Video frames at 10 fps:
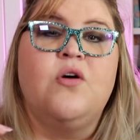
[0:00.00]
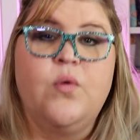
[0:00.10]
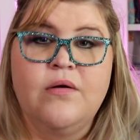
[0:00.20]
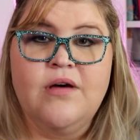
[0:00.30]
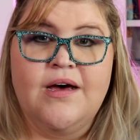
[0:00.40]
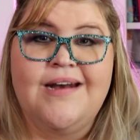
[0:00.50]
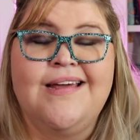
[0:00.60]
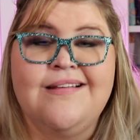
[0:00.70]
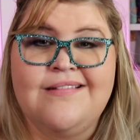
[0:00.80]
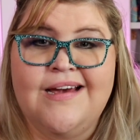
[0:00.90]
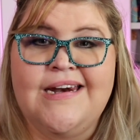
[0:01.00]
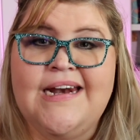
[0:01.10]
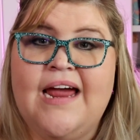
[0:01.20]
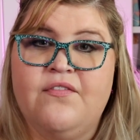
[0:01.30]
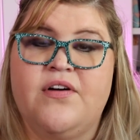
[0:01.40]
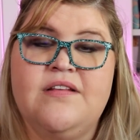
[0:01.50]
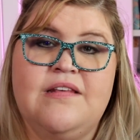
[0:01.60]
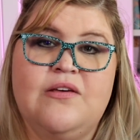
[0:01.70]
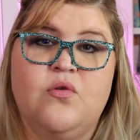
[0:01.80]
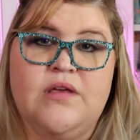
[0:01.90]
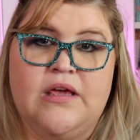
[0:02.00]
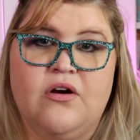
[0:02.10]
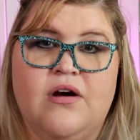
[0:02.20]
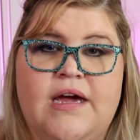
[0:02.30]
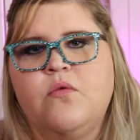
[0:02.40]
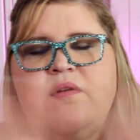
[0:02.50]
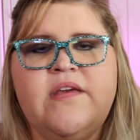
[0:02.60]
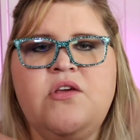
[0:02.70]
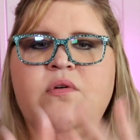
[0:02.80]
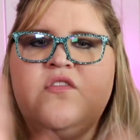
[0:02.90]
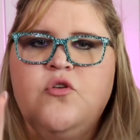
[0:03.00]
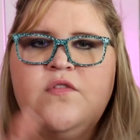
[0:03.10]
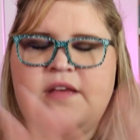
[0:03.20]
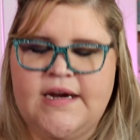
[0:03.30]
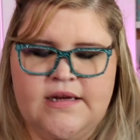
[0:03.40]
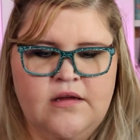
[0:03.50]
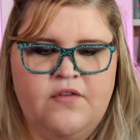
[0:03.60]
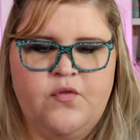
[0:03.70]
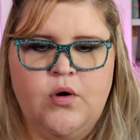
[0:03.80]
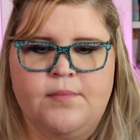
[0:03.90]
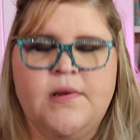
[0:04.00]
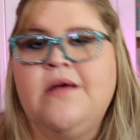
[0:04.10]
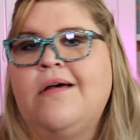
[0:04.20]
QuiltCon has done it every single year. What they do is you sign a form.